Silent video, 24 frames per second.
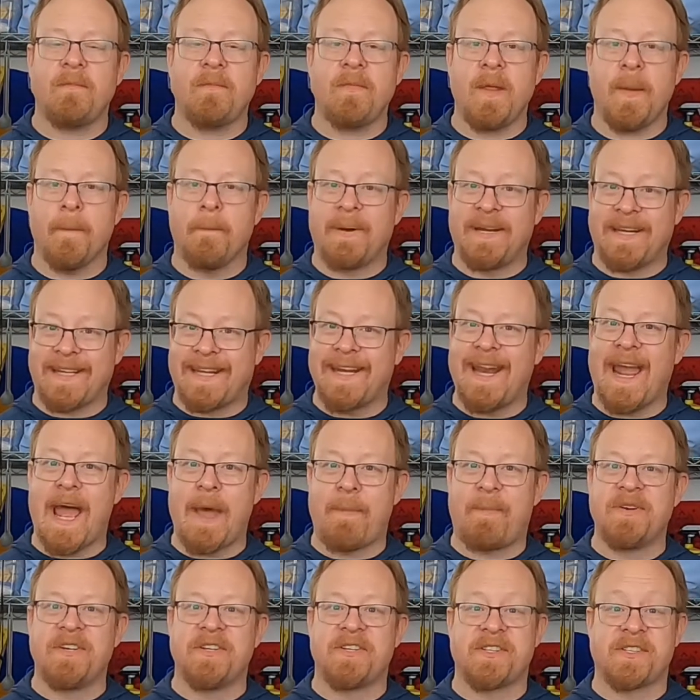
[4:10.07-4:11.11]
But it can
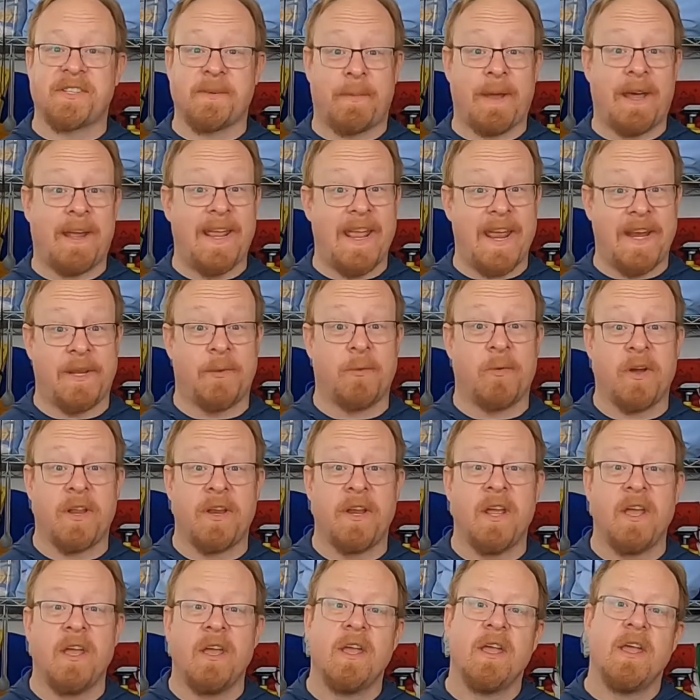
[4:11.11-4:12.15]
happen to just about anyone.
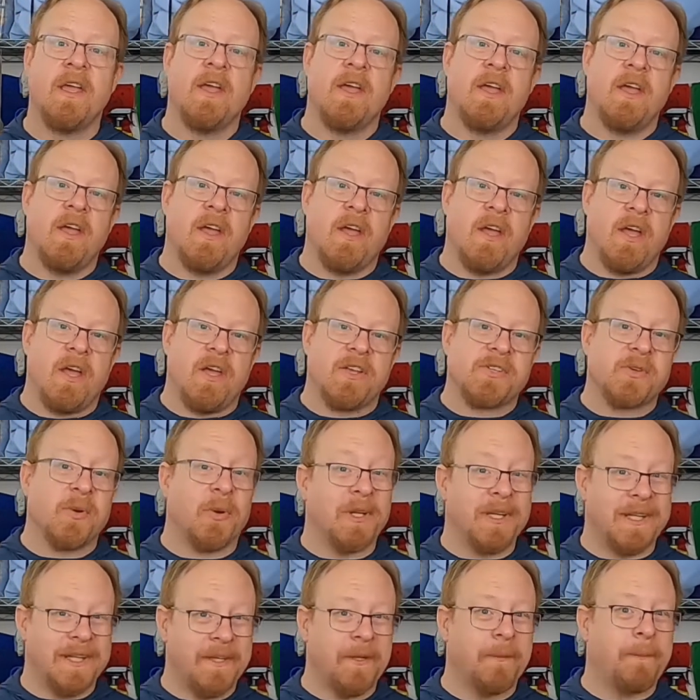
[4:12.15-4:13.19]
So a
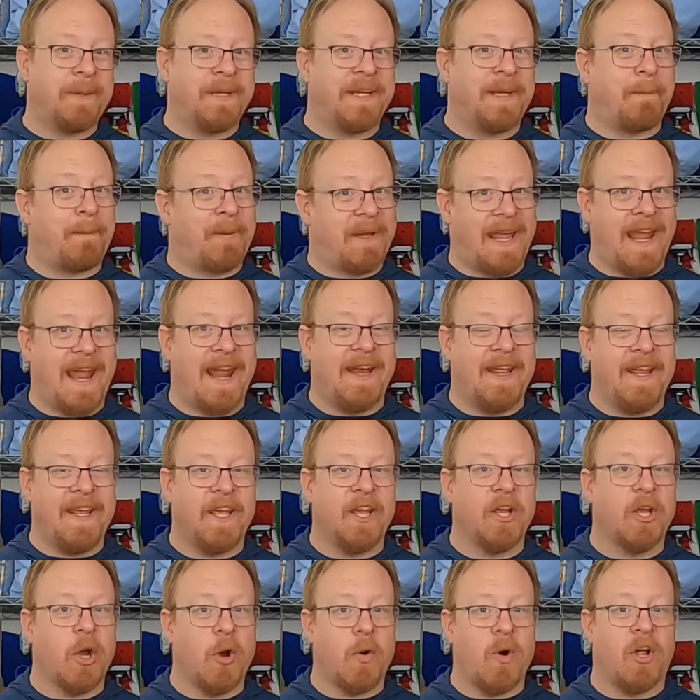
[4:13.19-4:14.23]
little bit of planning can
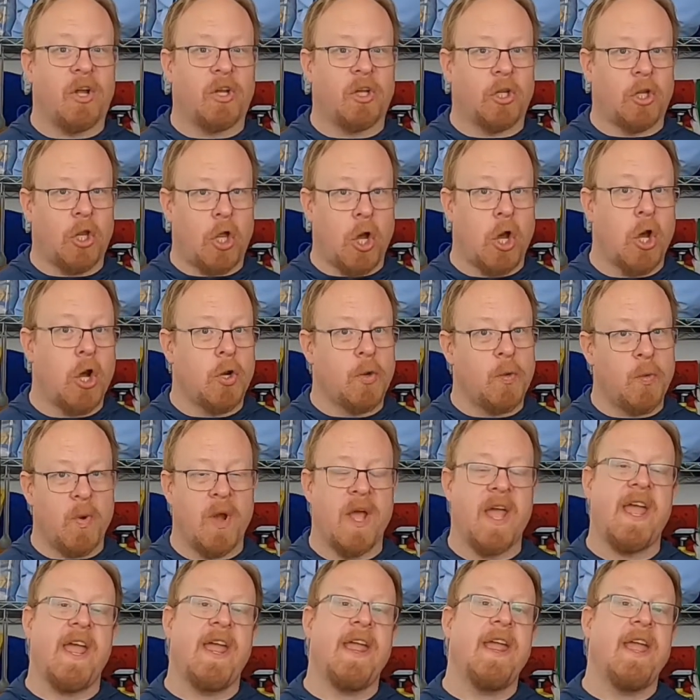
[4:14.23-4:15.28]
go a long
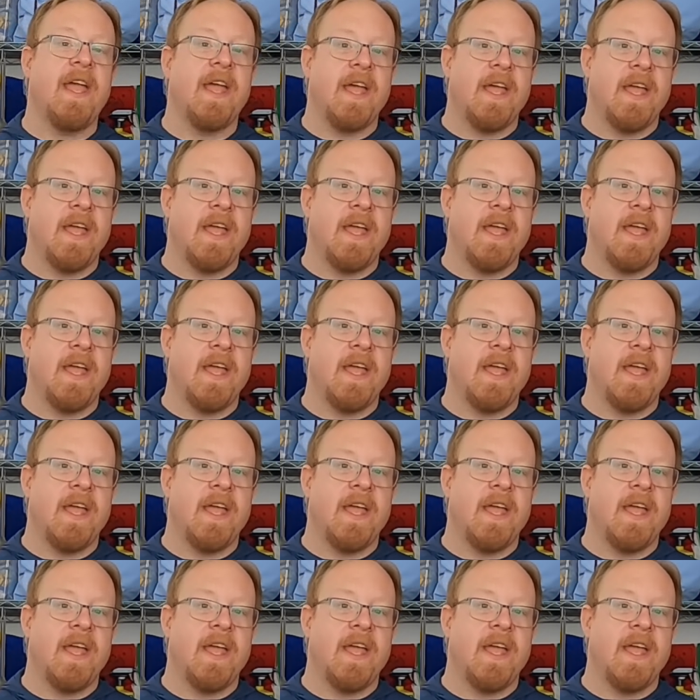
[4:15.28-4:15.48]
way